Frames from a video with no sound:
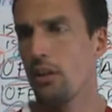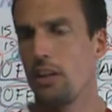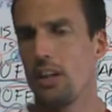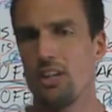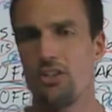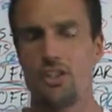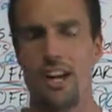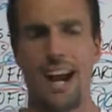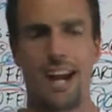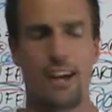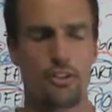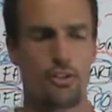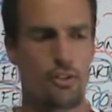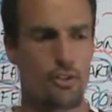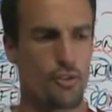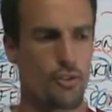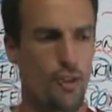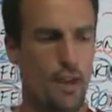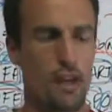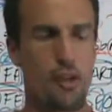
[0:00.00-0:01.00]
It jacks
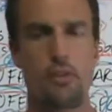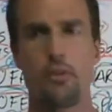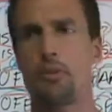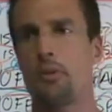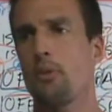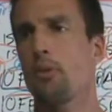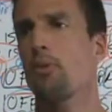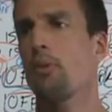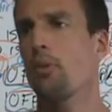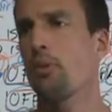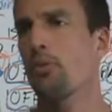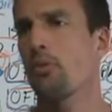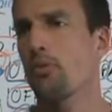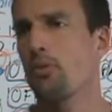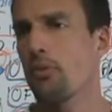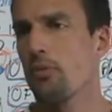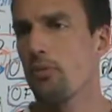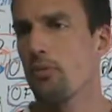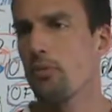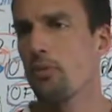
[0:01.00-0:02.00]
your faith through the
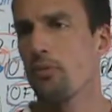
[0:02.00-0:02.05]
roof.